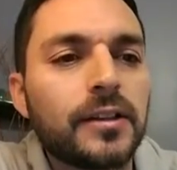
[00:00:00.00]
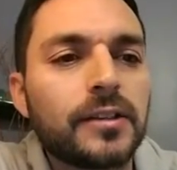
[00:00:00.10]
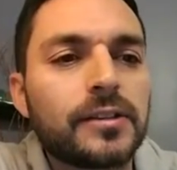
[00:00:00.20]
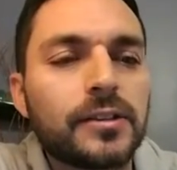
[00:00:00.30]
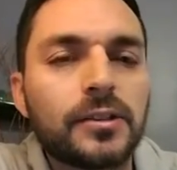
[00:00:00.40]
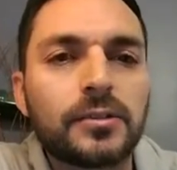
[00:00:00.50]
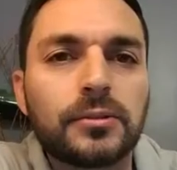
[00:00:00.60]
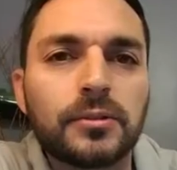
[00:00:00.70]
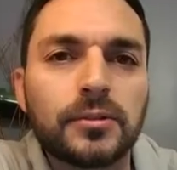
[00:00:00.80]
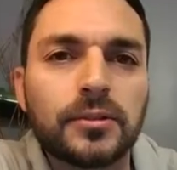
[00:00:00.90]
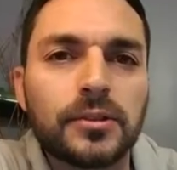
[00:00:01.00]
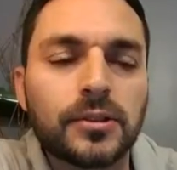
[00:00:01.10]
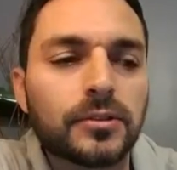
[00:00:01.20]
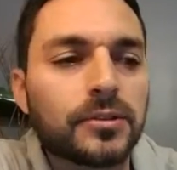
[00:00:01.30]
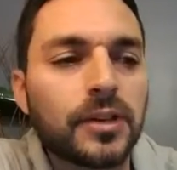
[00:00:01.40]
So,
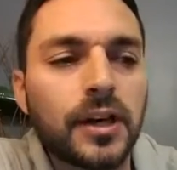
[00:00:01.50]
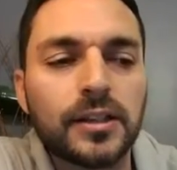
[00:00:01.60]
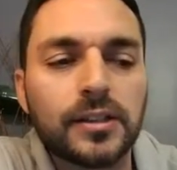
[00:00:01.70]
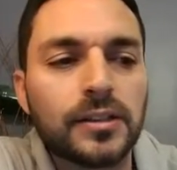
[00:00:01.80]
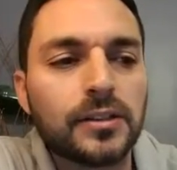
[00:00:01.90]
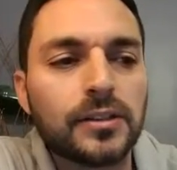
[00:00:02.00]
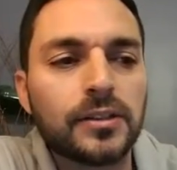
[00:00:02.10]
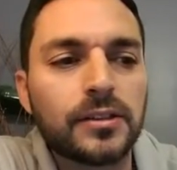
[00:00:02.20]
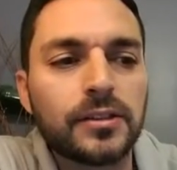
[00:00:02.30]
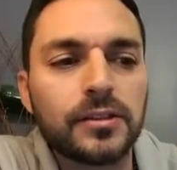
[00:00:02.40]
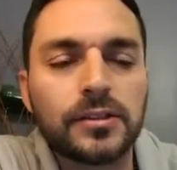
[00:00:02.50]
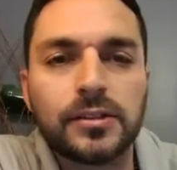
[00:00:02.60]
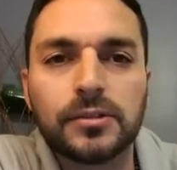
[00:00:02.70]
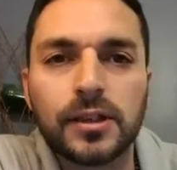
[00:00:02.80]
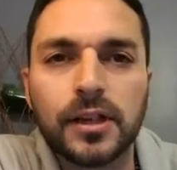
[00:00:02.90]
on
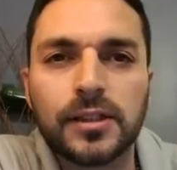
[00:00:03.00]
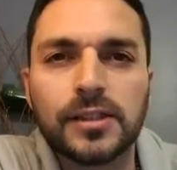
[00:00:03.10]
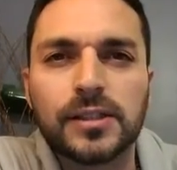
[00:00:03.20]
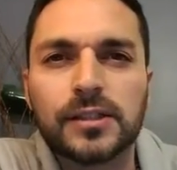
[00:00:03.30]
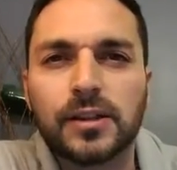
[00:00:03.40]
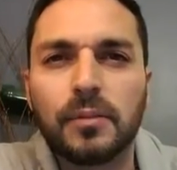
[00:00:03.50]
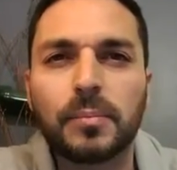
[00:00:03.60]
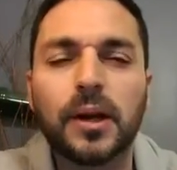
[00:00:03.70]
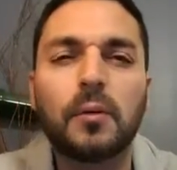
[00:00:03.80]
tonight's topic,